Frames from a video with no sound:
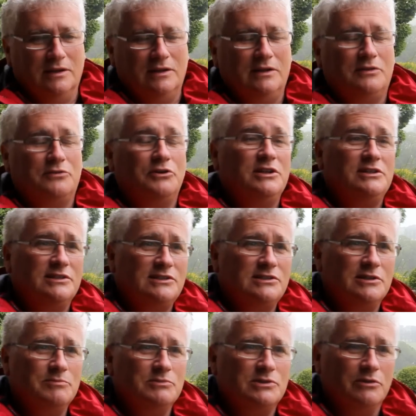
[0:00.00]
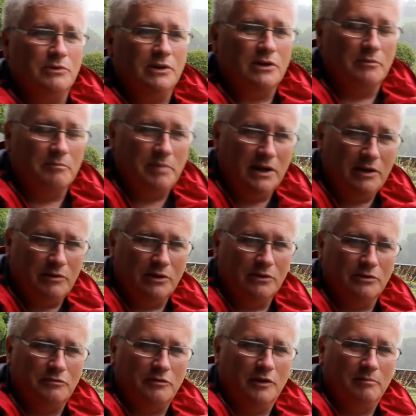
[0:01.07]
The 3 systems that we're
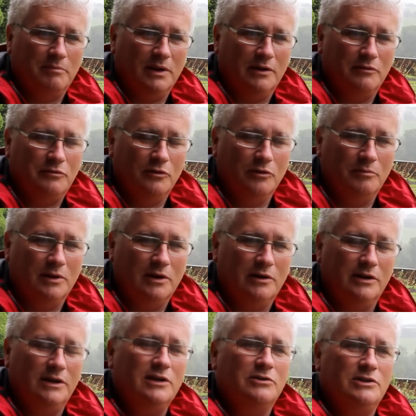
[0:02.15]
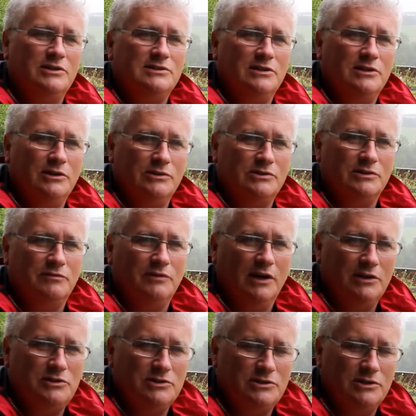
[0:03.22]
comparing on the farm platform are increasing the use of
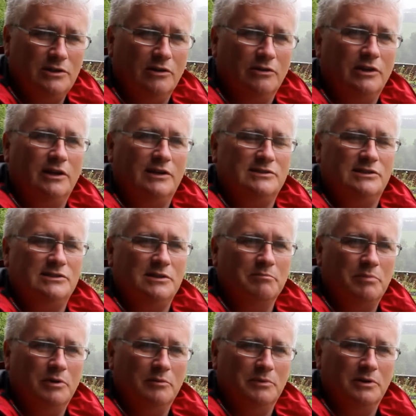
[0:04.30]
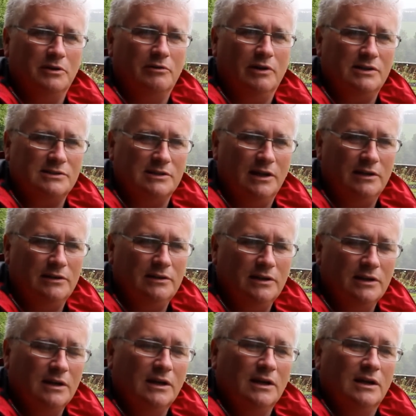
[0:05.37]
nitrogen on the existing permanent grassland